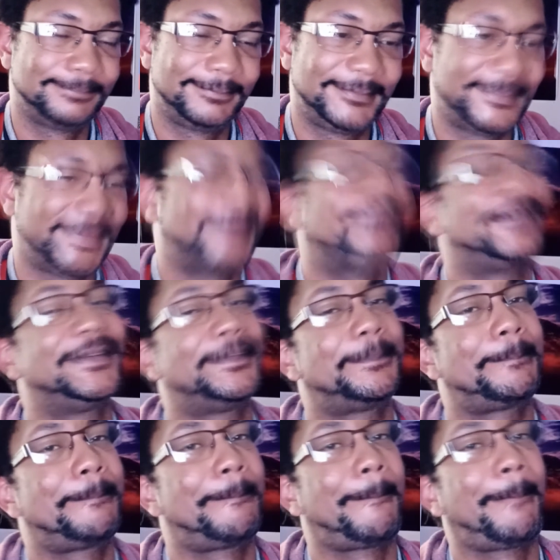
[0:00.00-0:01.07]
Like,
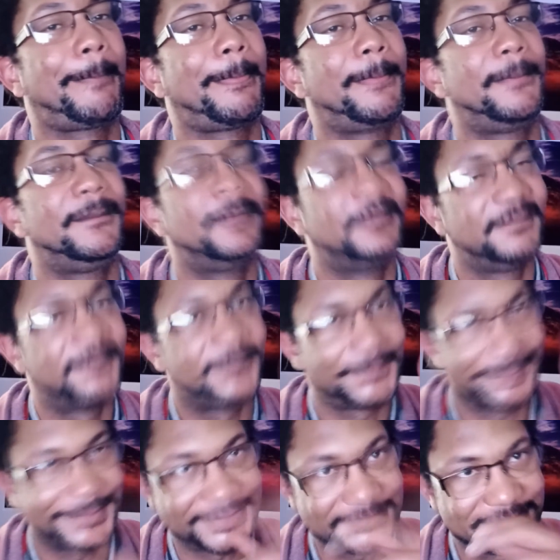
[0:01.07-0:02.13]

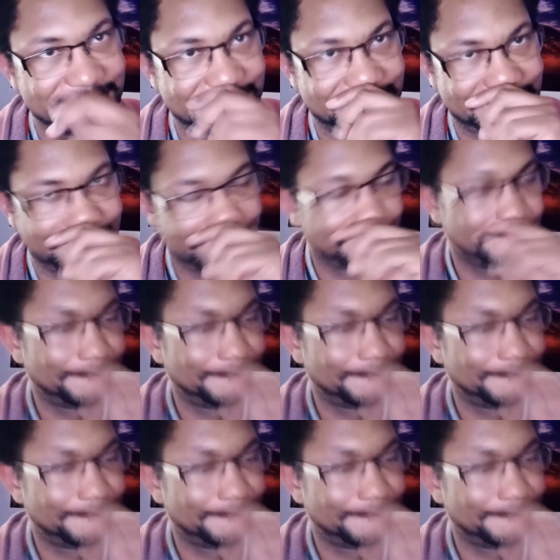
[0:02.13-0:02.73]
for instance,